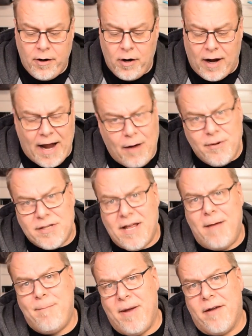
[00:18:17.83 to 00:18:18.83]
How is
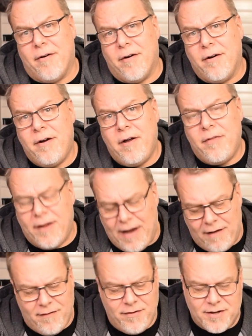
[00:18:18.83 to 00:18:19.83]
that better than
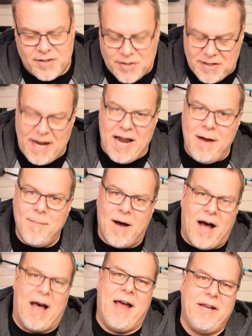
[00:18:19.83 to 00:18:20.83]
having the same
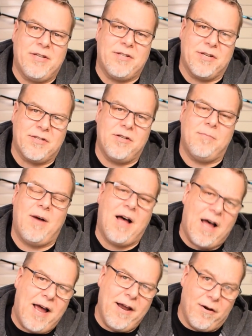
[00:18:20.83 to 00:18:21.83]
eye system
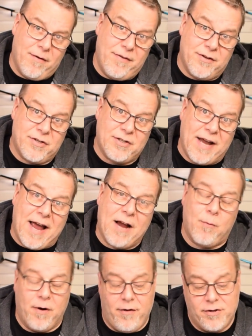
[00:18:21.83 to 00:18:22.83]
higher in the stack
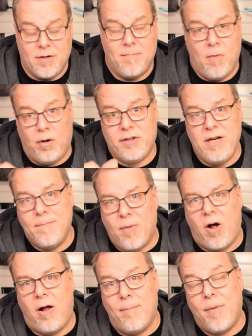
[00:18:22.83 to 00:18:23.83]
where there's a
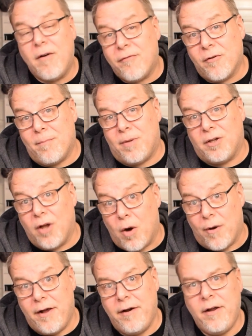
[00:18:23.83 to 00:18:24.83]
multi-ball buffer
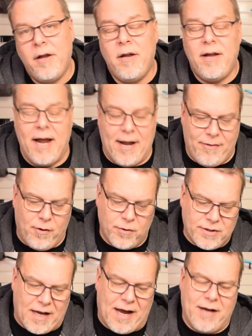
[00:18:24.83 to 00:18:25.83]
below it, and
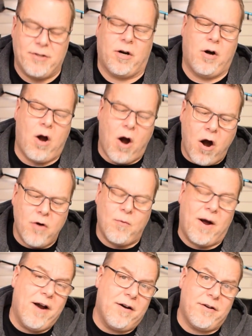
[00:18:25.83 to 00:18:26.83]
those eyes are
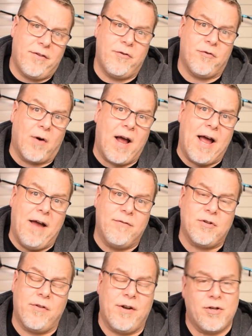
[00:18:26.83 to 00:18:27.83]
hardwired to the drive
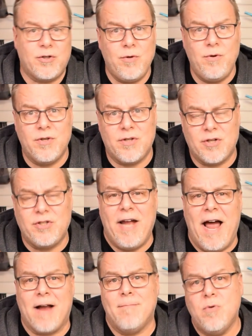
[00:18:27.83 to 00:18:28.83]
so that as soon as the
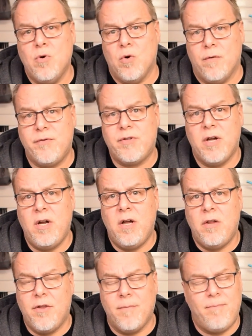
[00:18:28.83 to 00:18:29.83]
stack moves,
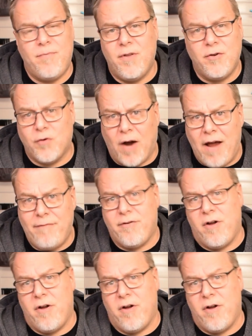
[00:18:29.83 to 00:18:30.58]
the drive